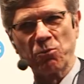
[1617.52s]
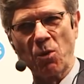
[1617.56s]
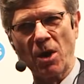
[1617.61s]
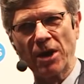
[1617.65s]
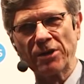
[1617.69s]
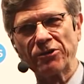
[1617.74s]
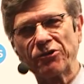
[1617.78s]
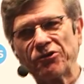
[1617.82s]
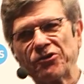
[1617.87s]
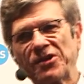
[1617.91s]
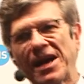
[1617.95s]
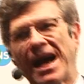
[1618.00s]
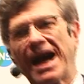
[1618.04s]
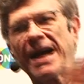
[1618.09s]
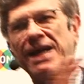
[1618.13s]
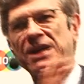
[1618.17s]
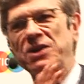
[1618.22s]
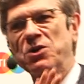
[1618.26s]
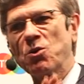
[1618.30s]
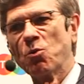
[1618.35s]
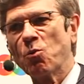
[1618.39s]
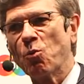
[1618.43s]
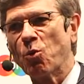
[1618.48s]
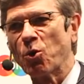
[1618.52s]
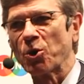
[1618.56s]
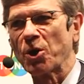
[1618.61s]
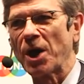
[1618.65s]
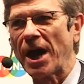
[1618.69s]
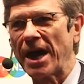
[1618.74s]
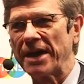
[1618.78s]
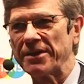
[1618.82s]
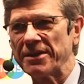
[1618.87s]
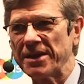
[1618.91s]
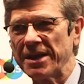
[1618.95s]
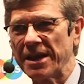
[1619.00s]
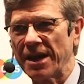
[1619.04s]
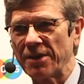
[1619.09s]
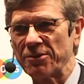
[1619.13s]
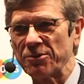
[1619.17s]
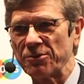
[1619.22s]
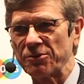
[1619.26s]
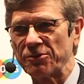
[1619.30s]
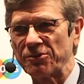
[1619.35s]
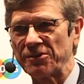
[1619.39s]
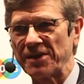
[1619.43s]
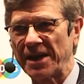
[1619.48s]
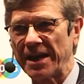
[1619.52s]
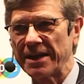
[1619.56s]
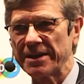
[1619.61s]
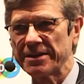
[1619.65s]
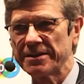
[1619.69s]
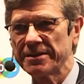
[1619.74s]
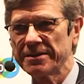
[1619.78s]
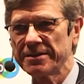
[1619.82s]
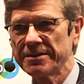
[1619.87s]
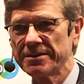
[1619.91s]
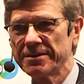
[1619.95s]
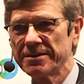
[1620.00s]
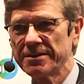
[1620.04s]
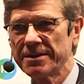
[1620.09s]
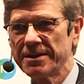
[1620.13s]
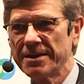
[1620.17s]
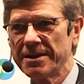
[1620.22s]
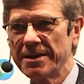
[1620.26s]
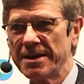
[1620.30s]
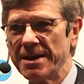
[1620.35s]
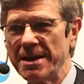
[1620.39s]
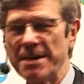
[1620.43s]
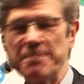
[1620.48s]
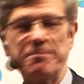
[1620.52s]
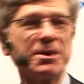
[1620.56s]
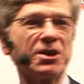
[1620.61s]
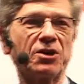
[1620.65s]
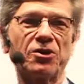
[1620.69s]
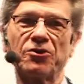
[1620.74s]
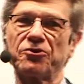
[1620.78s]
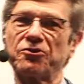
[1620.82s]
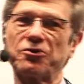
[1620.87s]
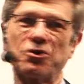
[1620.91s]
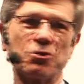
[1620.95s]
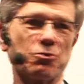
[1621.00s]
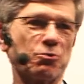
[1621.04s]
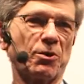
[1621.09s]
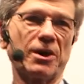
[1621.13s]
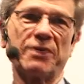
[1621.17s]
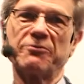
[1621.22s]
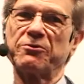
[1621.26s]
on one side, we're on the other side. Because the